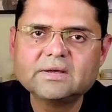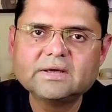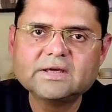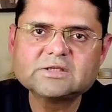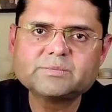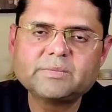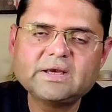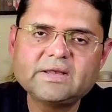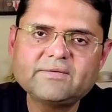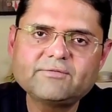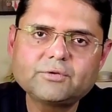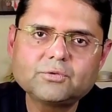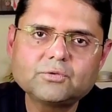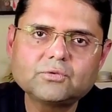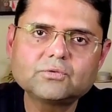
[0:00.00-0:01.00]
is believed
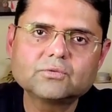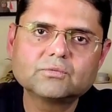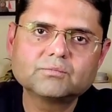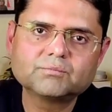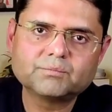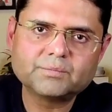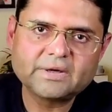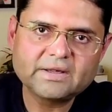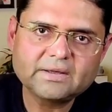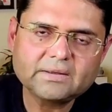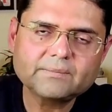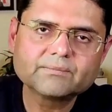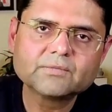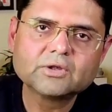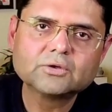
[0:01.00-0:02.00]
to
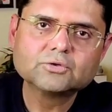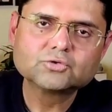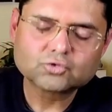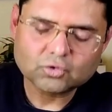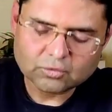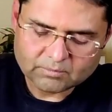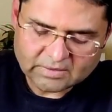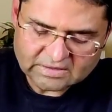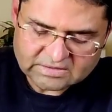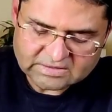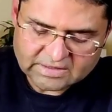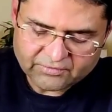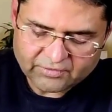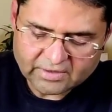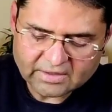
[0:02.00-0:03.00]
bring so much
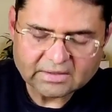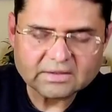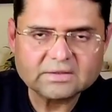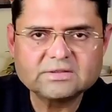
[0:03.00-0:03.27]
severe